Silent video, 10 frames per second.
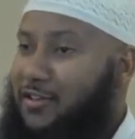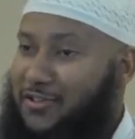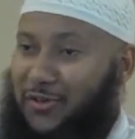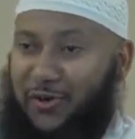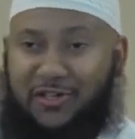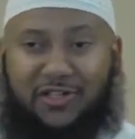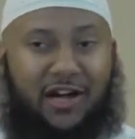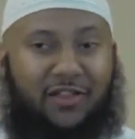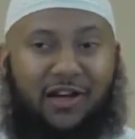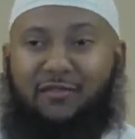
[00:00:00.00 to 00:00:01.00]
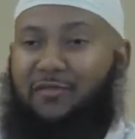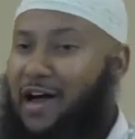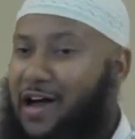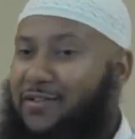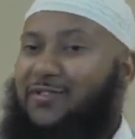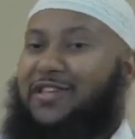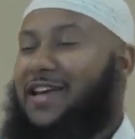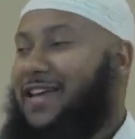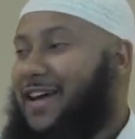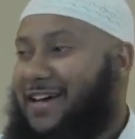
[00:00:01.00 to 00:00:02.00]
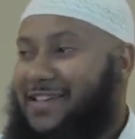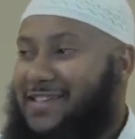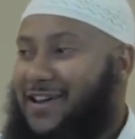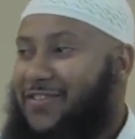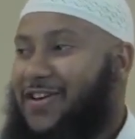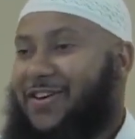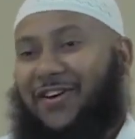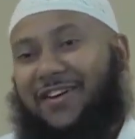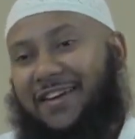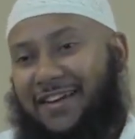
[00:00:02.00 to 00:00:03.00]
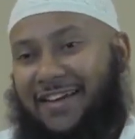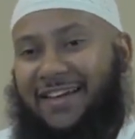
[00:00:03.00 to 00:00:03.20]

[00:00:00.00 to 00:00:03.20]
So inshallah 5-10 years down the road,